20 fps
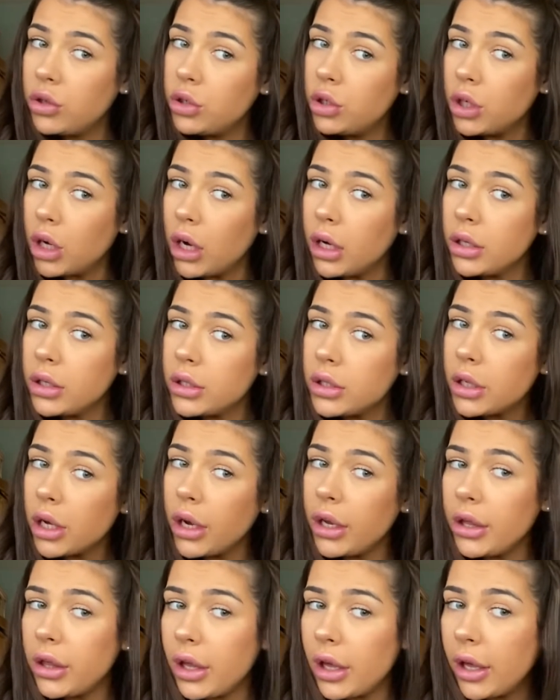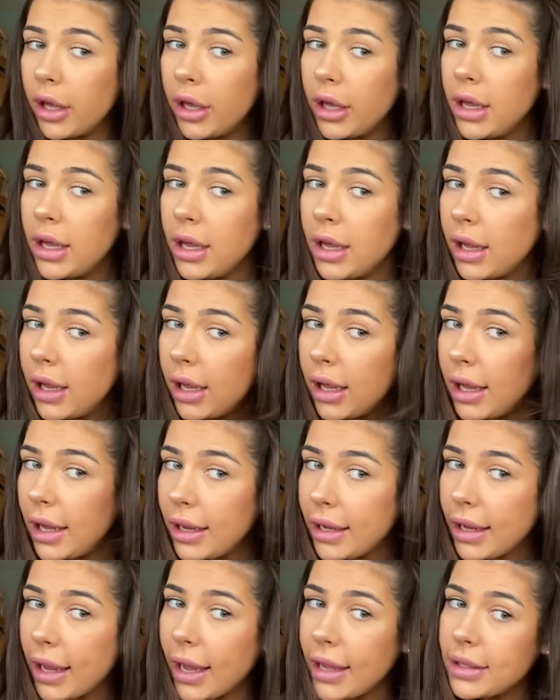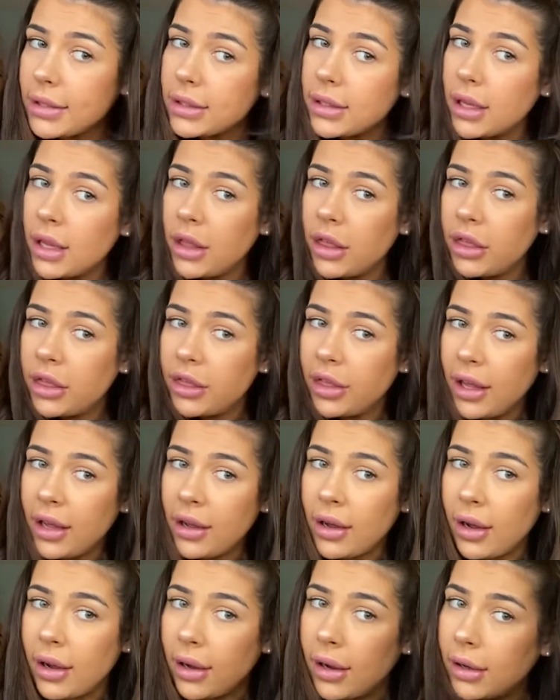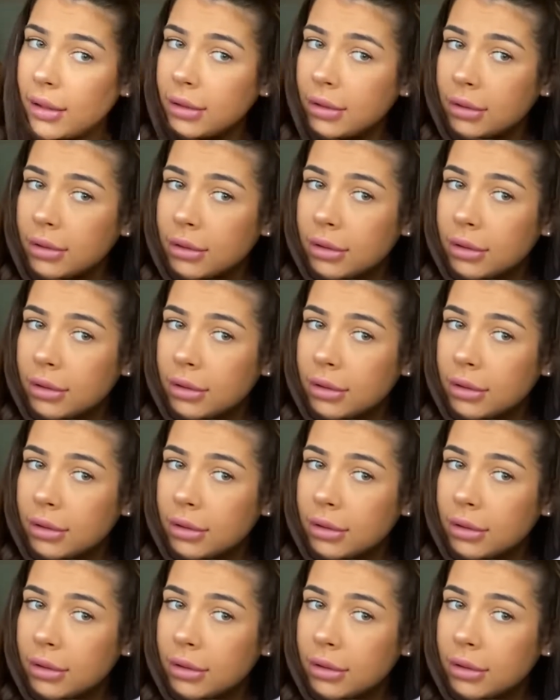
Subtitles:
just so that it gets thicker